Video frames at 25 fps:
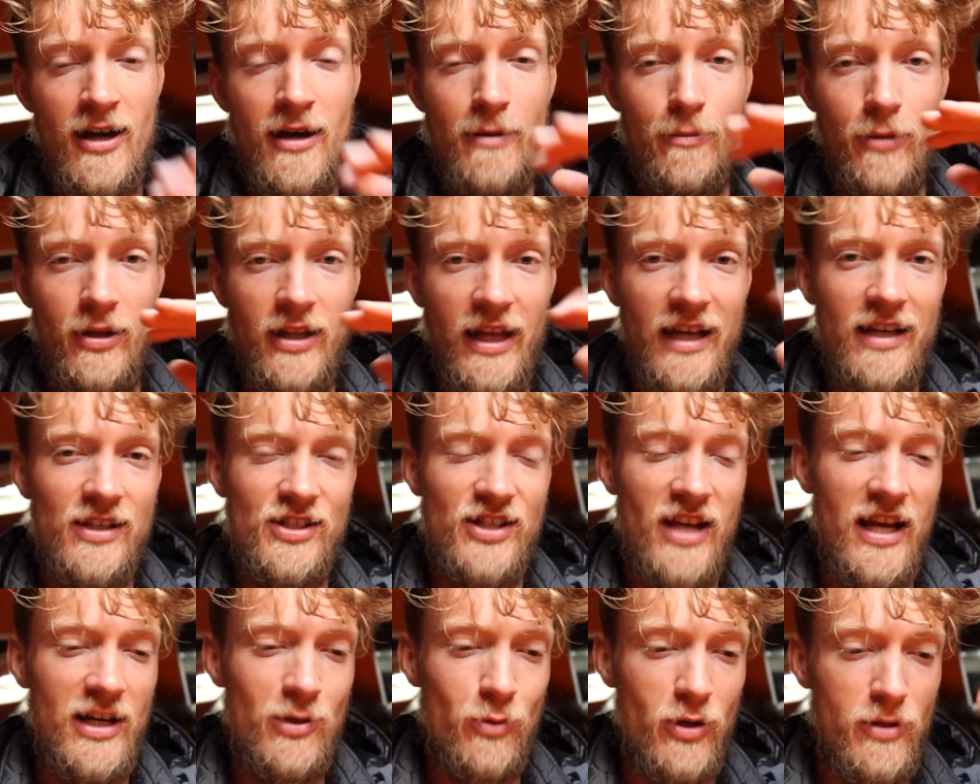But like I
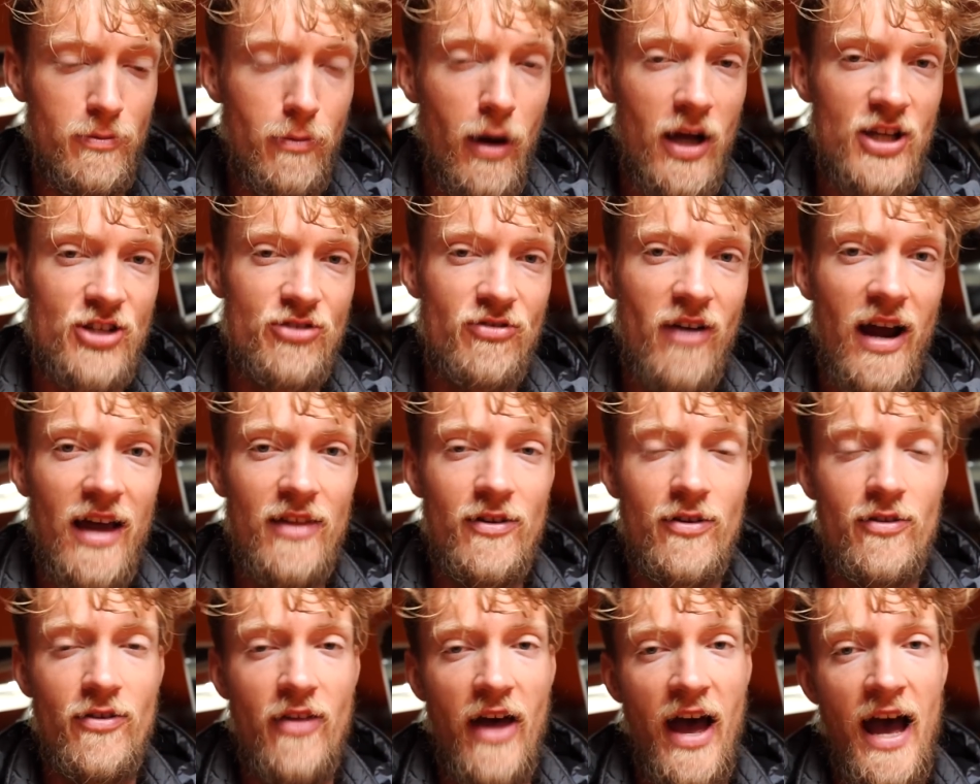said, I would much
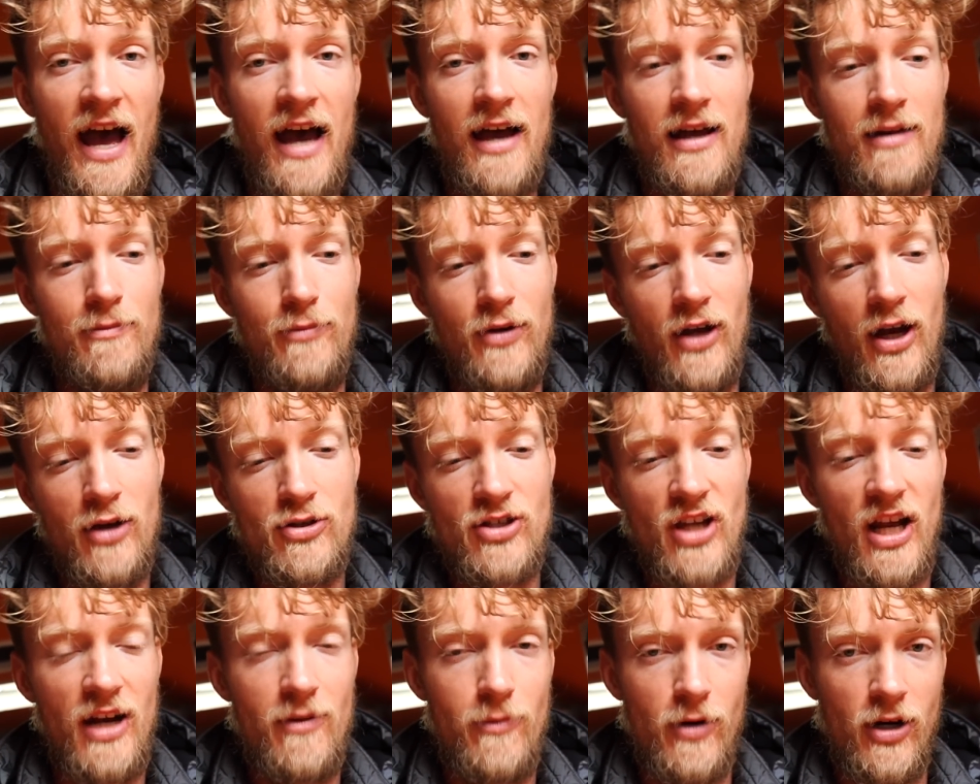rather that and be
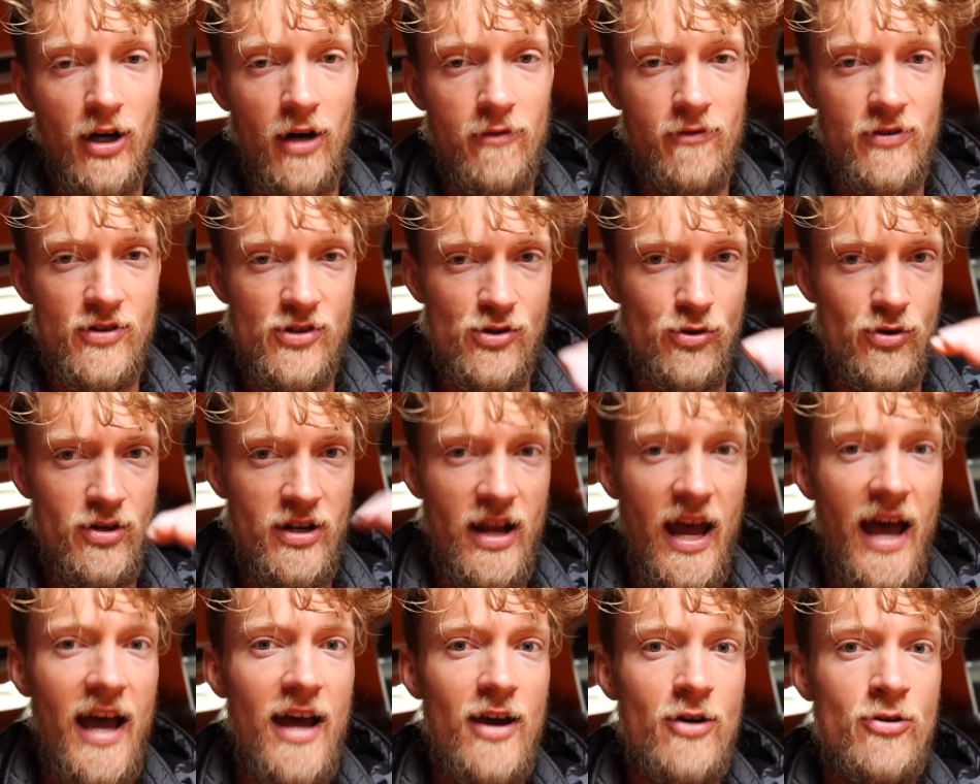outside of my comfort zone
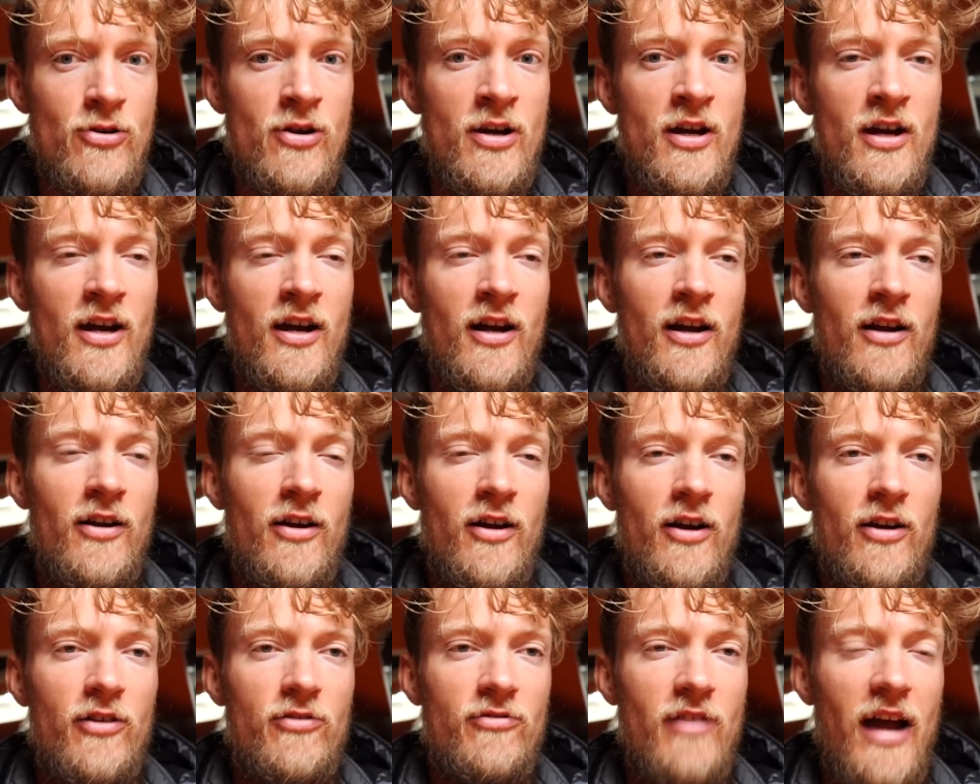now,
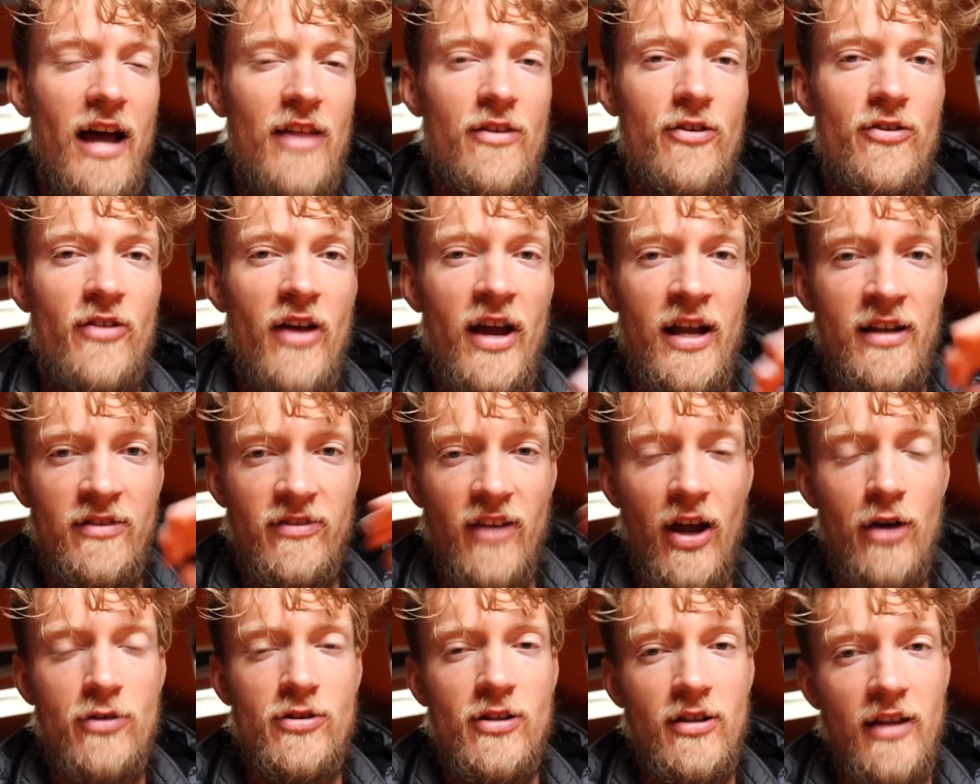rather than
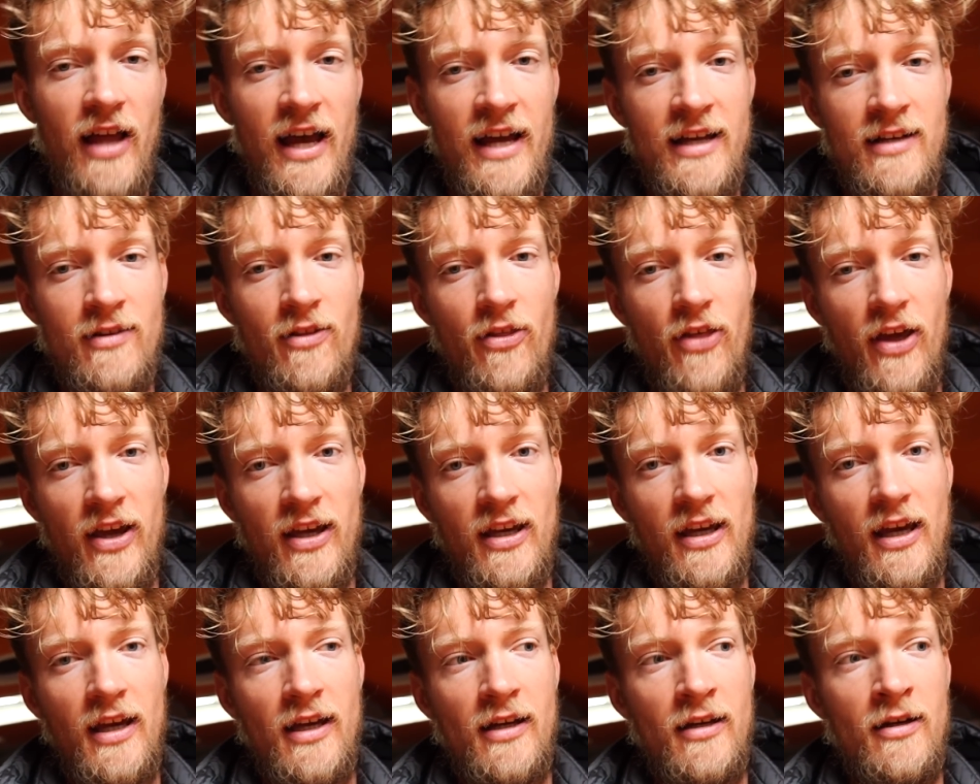down the line
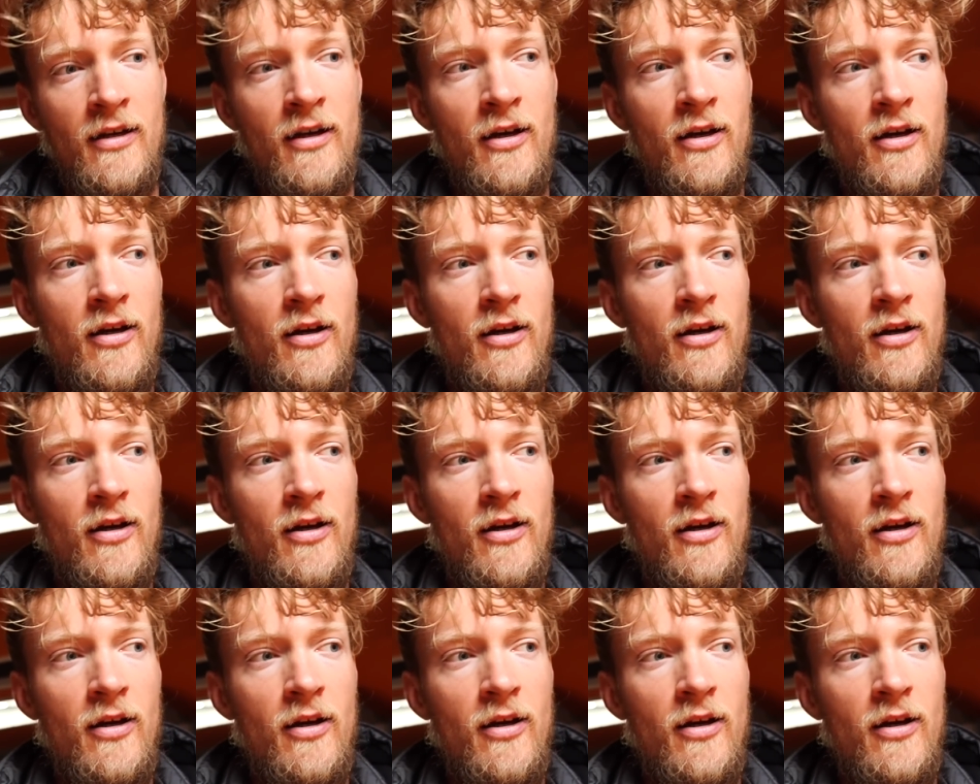thinking,